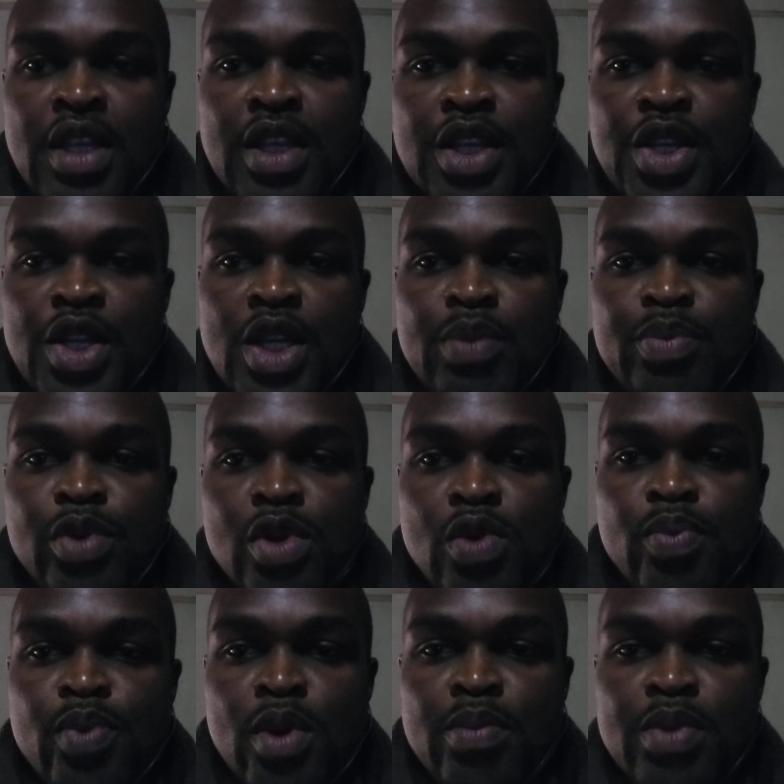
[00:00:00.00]
In a
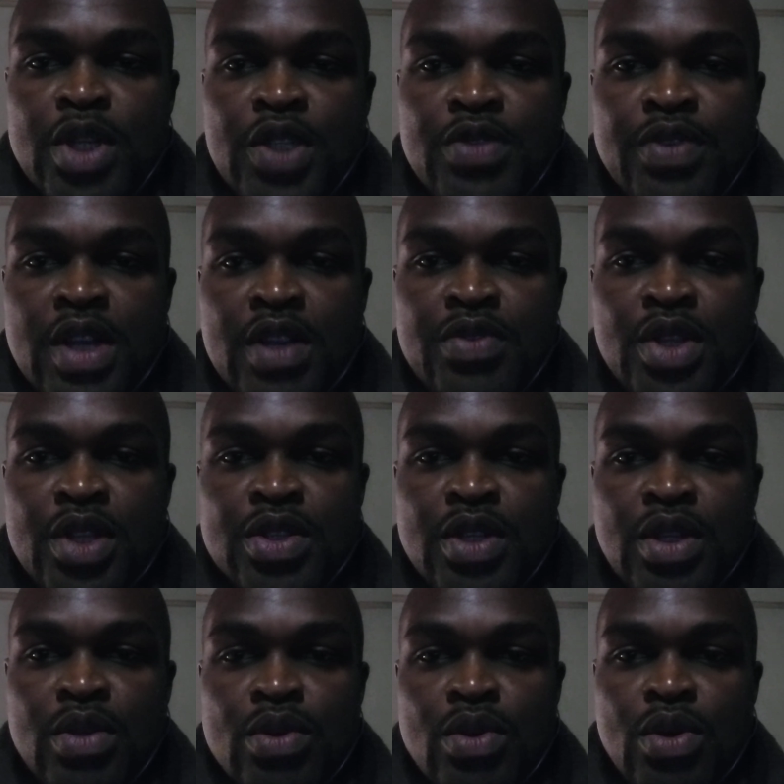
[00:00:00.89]
book published 5
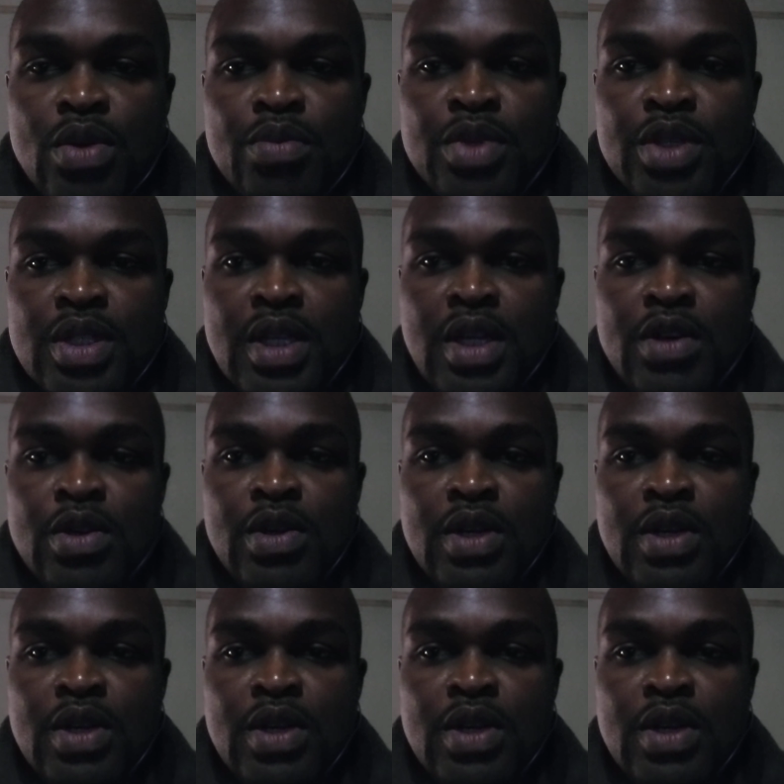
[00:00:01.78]
years ago, Mr.